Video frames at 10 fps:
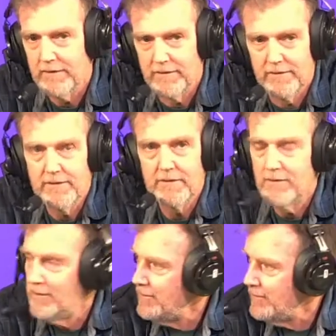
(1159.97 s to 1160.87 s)

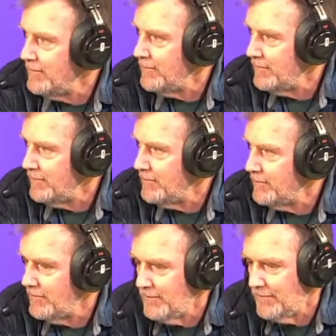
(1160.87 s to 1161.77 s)

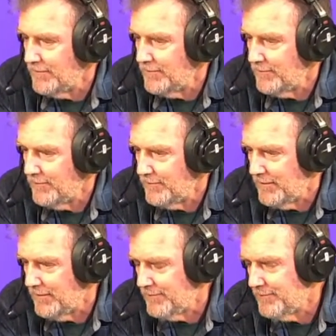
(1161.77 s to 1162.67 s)

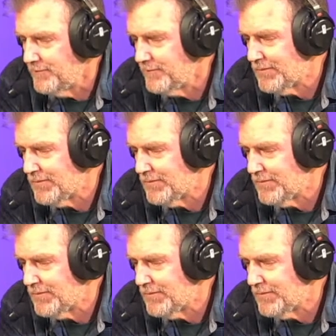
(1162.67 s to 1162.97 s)
The person shown says nothing.